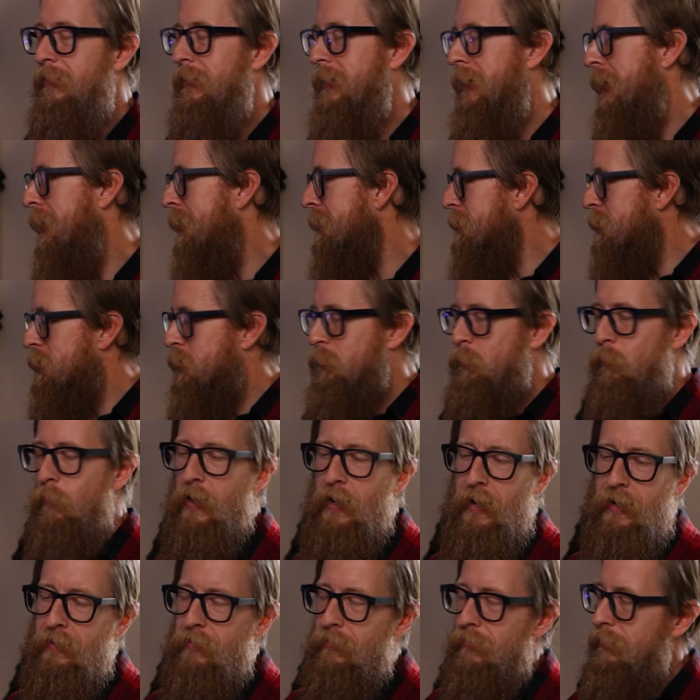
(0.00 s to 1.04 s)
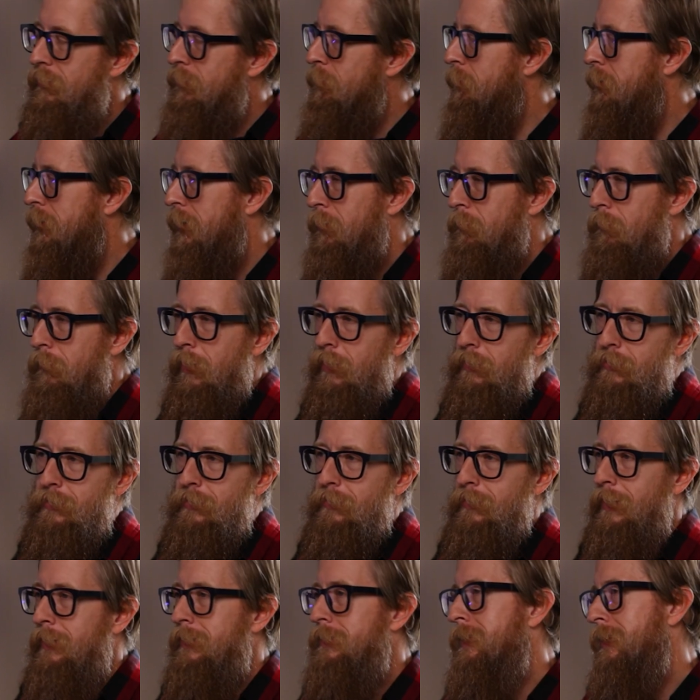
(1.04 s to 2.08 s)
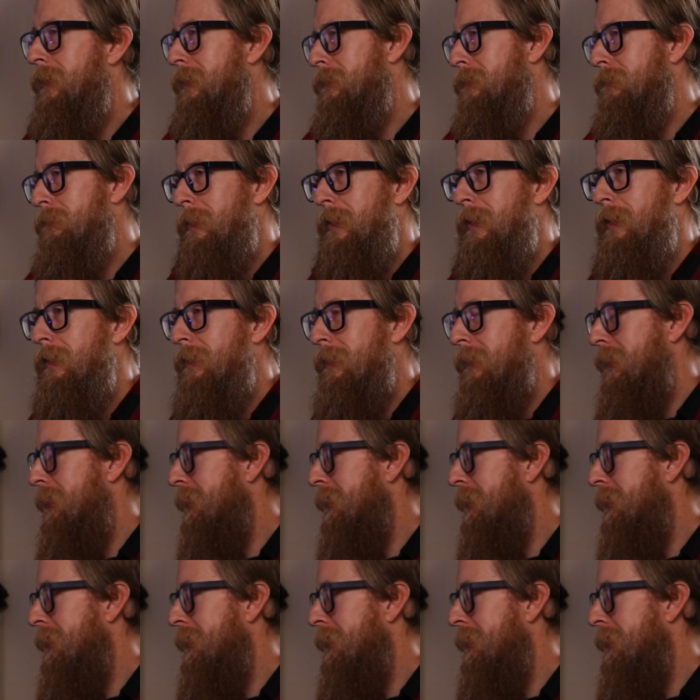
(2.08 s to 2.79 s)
And I had a swagger when I walked in that town, man.